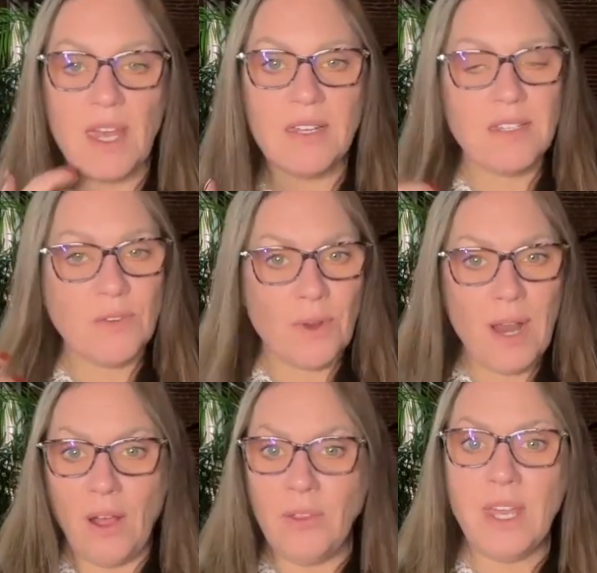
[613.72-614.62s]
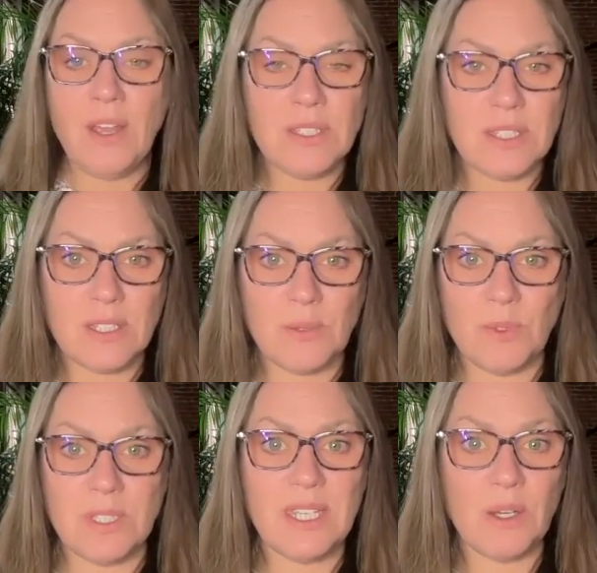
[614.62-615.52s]
and different healthcare
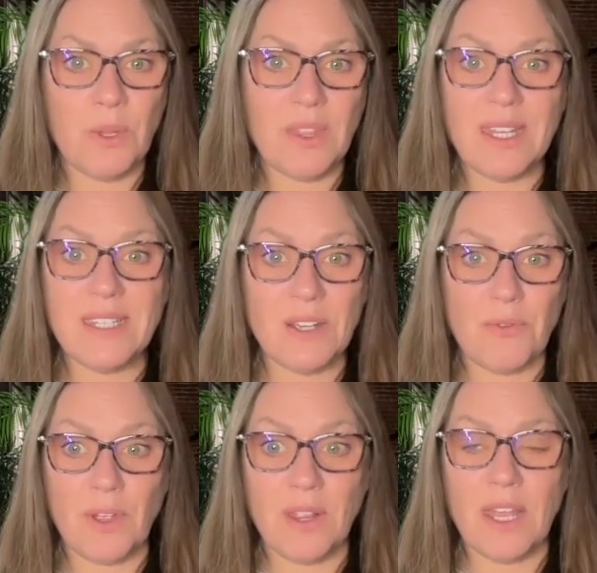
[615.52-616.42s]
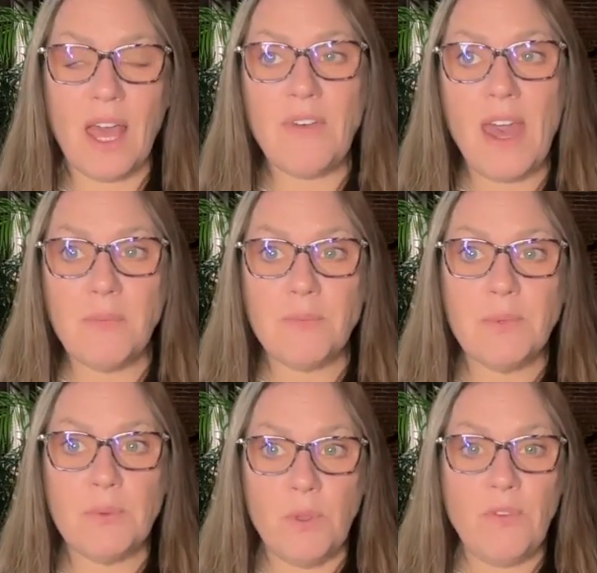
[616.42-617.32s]
systems deal with it differently. I've had,
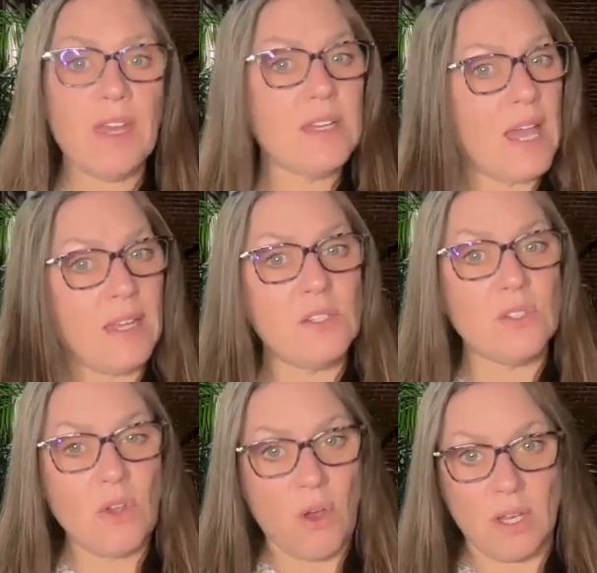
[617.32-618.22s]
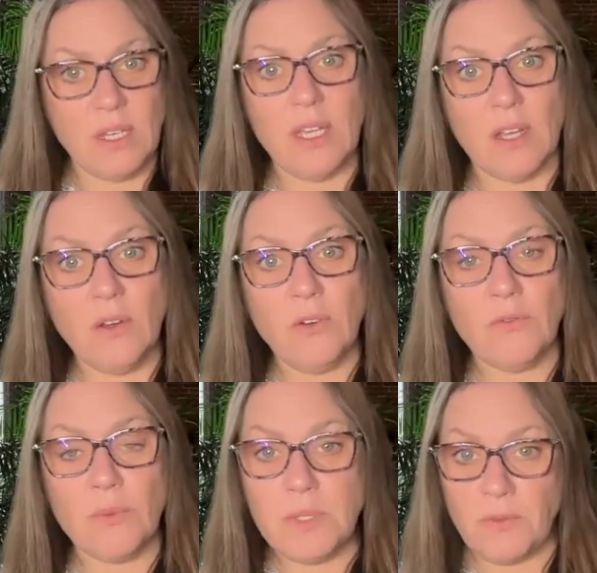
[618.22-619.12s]
we've had guests on here
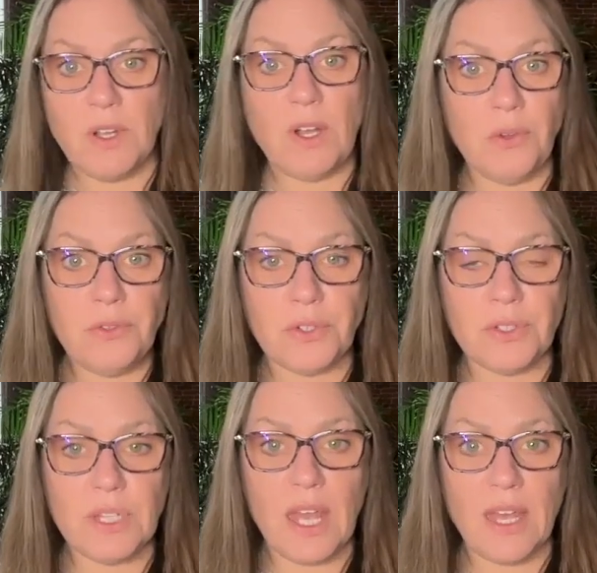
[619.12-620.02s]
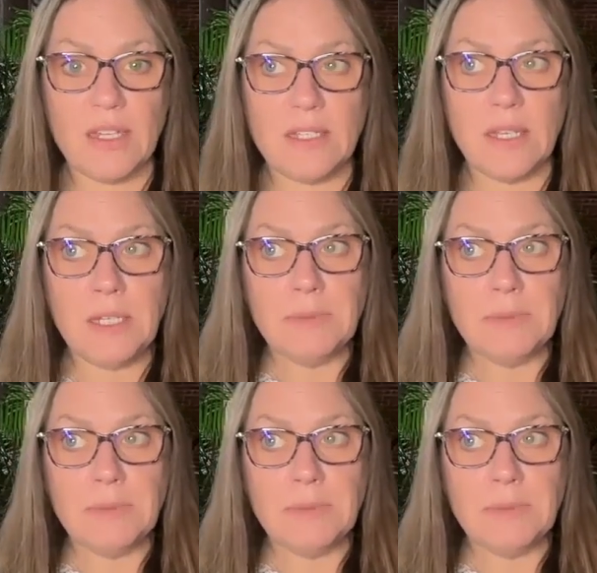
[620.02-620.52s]
from different cultures and